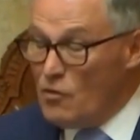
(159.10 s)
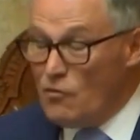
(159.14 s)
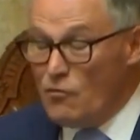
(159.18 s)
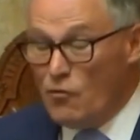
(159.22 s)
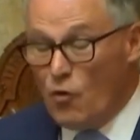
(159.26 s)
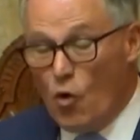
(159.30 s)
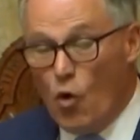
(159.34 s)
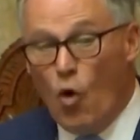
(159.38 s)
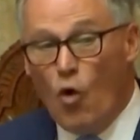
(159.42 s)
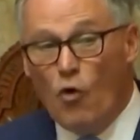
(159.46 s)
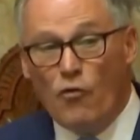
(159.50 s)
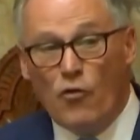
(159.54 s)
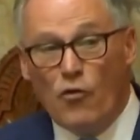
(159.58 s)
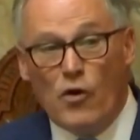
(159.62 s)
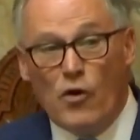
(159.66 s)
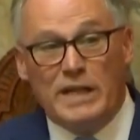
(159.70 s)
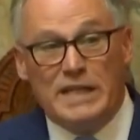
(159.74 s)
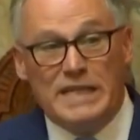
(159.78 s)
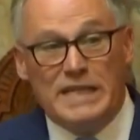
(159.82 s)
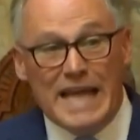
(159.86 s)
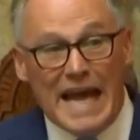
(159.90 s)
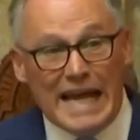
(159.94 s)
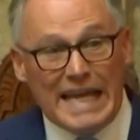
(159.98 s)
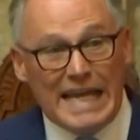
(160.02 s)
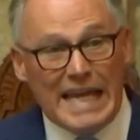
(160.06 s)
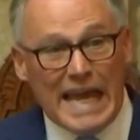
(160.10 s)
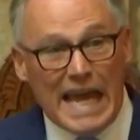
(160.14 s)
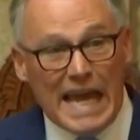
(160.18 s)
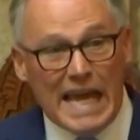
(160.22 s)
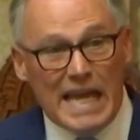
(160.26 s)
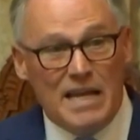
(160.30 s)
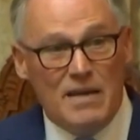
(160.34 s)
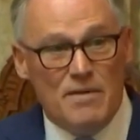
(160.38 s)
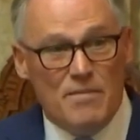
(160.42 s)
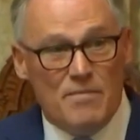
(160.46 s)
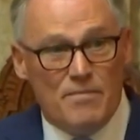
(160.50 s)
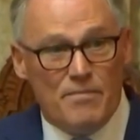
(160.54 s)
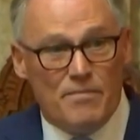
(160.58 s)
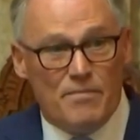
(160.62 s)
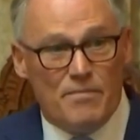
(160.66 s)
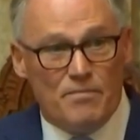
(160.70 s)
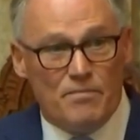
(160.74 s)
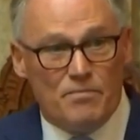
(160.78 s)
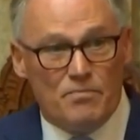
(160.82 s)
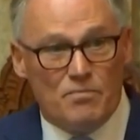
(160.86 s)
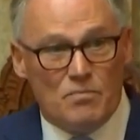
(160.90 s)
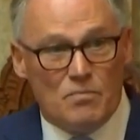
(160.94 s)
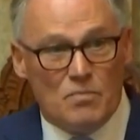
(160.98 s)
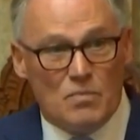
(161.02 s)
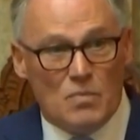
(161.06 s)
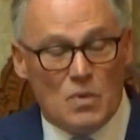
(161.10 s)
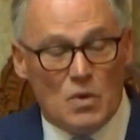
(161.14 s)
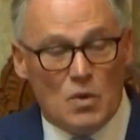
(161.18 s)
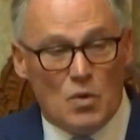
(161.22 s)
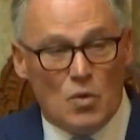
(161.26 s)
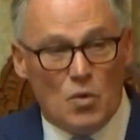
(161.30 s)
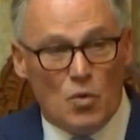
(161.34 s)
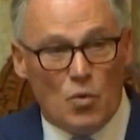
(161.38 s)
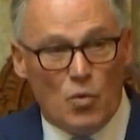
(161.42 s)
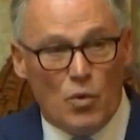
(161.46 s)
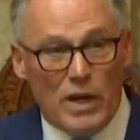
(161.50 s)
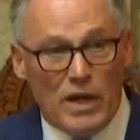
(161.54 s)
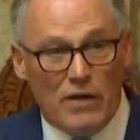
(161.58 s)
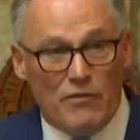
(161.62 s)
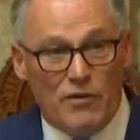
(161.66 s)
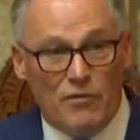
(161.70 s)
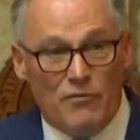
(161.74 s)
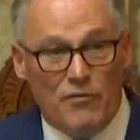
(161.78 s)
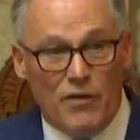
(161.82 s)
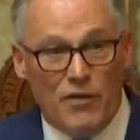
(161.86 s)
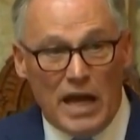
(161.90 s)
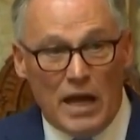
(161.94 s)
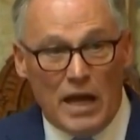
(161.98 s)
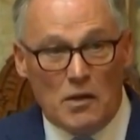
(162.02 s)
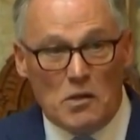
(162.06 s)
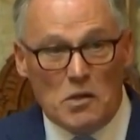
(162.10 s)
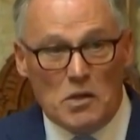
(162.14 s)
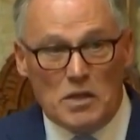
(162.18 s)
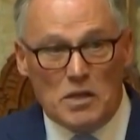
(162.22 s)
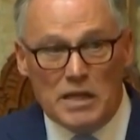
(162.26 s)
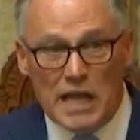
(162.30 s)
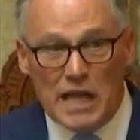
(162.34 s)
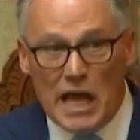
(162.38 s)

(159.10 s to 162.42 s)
For over a decade, we have advanced